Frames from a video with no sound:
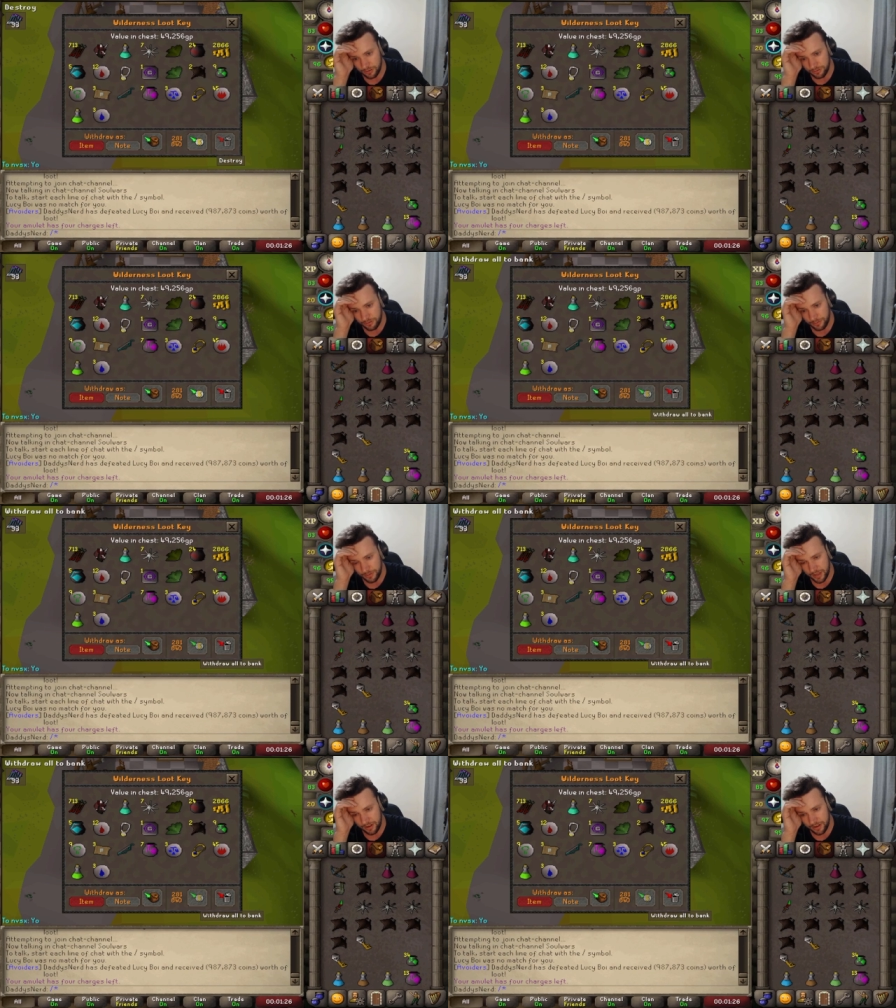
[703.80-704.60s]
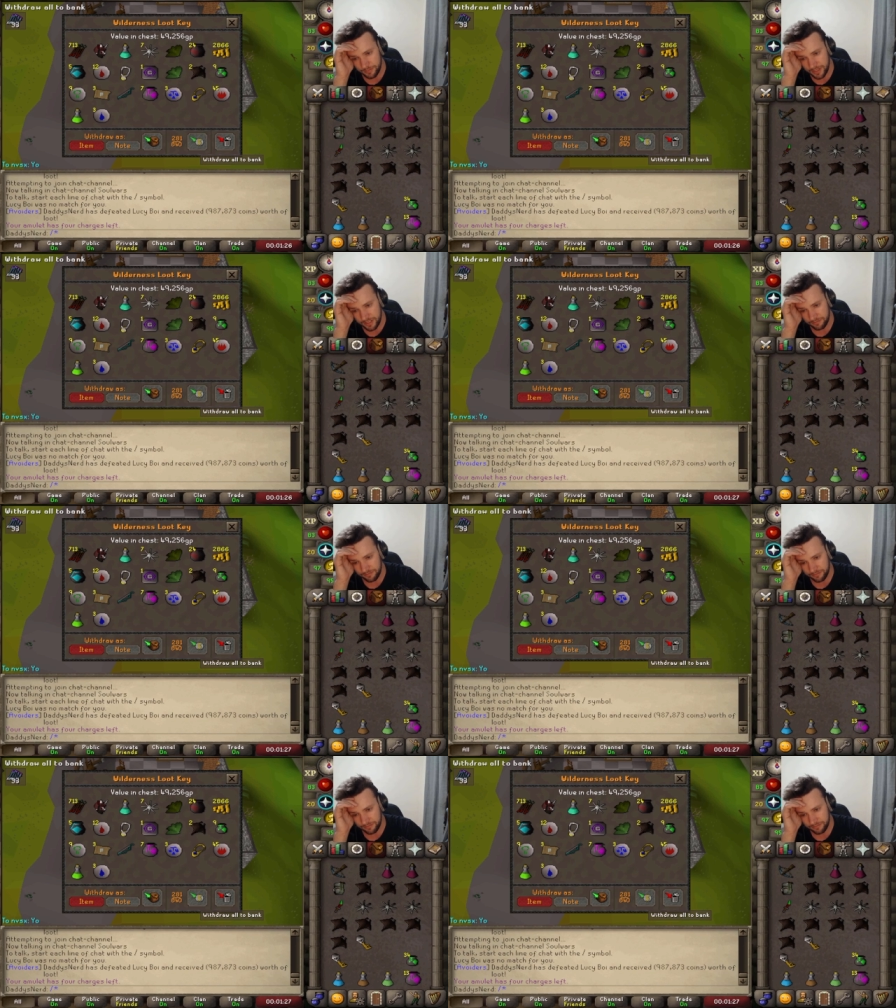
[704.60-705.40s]
from that Iron Man.
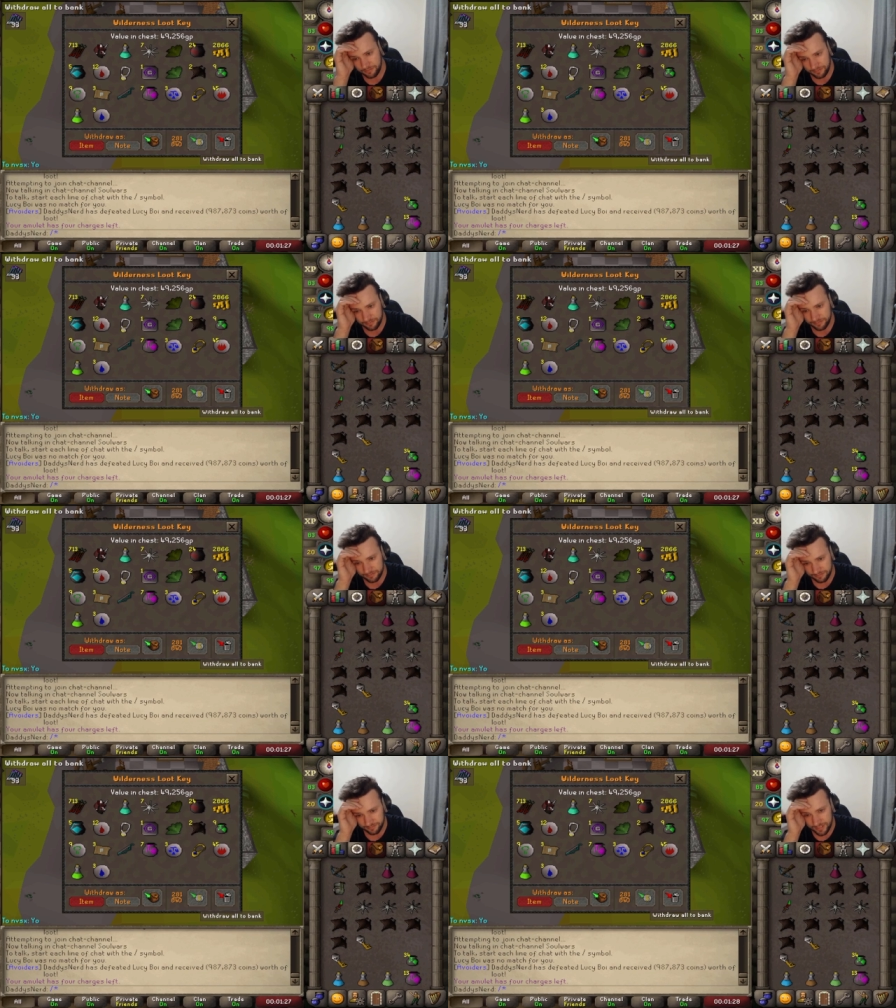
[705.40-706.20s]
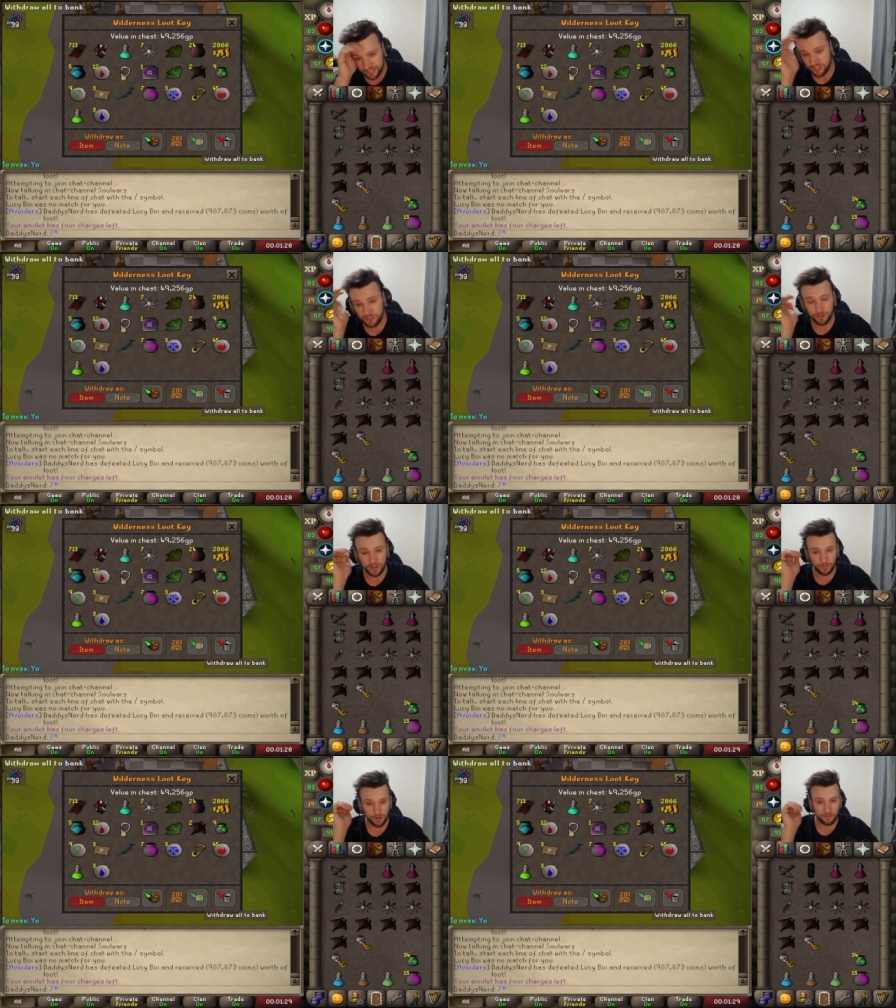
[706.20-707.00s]
That's actually pretty
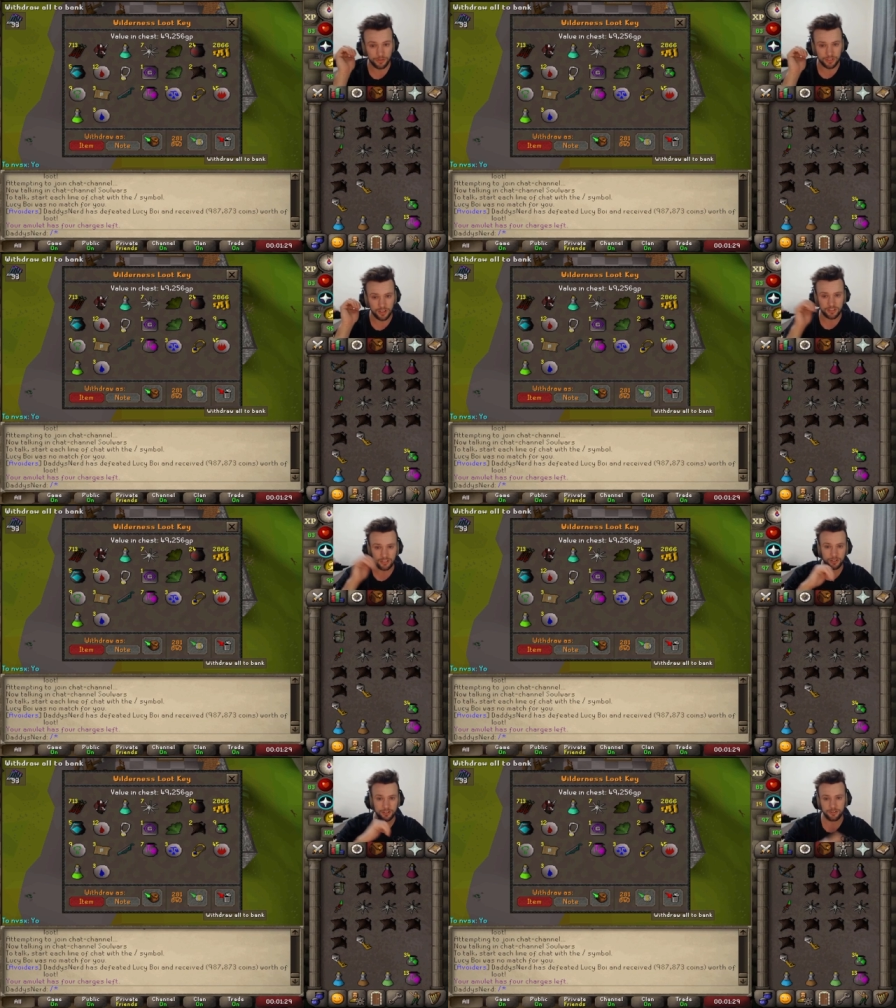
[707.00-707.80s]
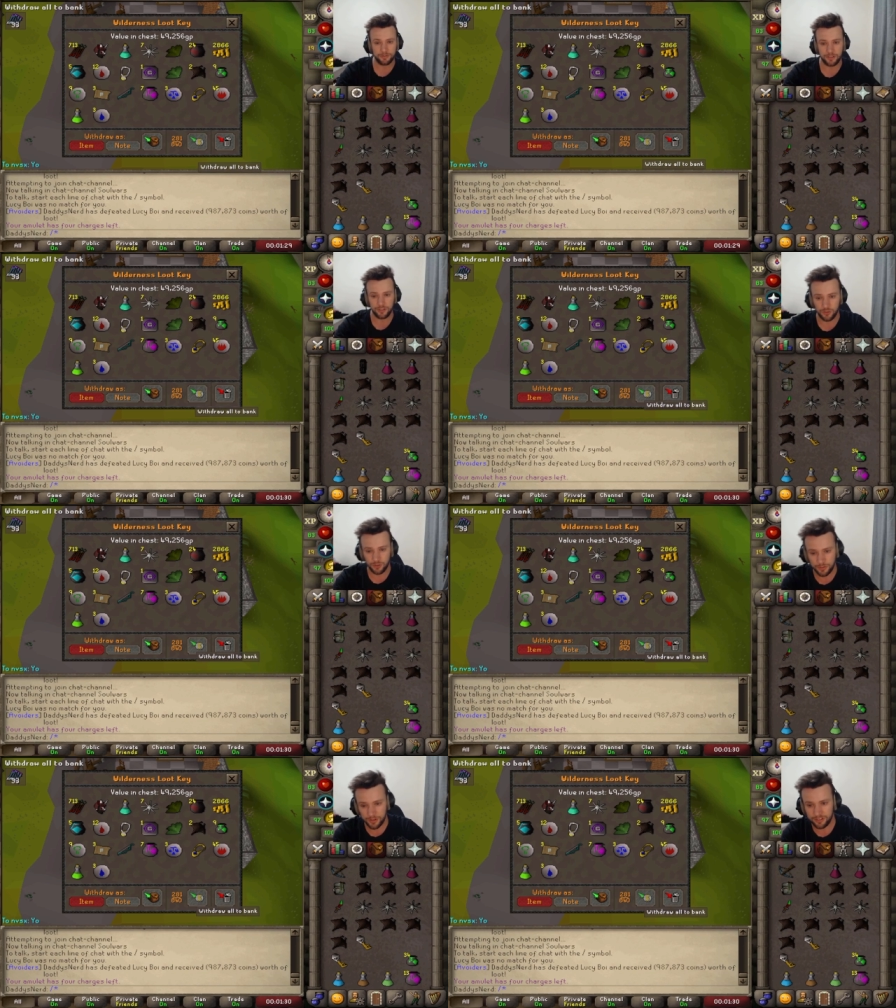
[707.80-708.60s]
rough. I stole his magic short
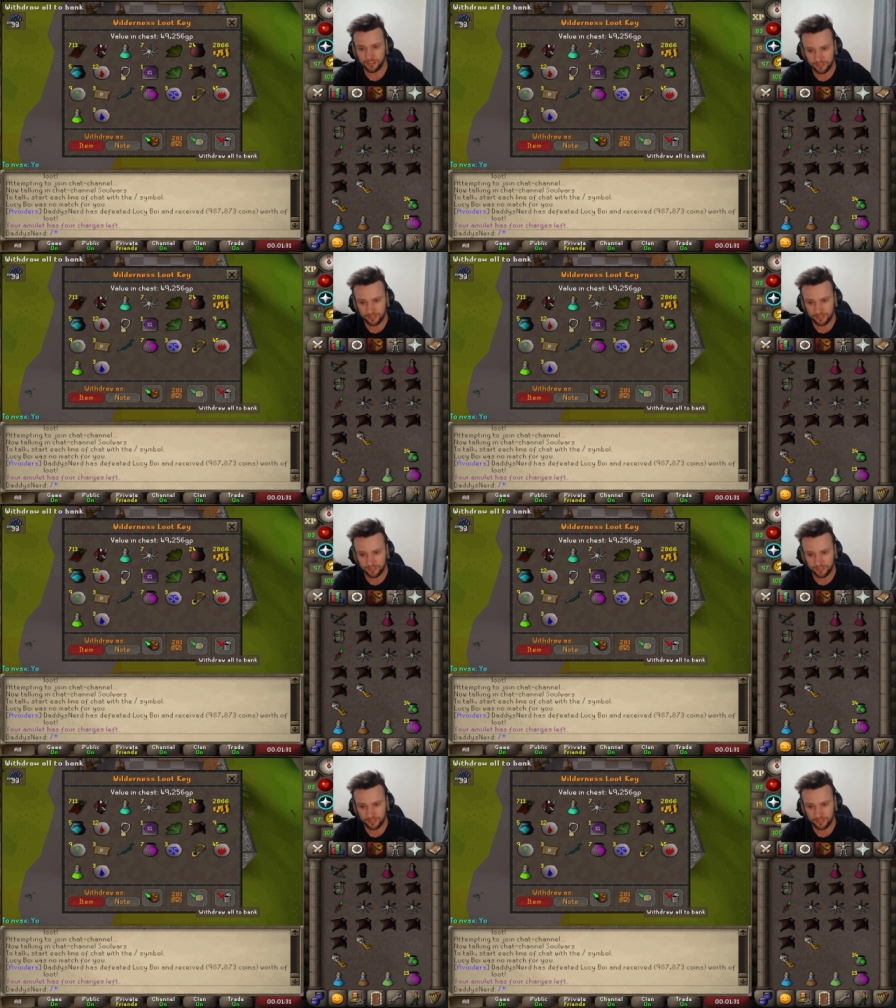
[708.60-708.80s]
bow.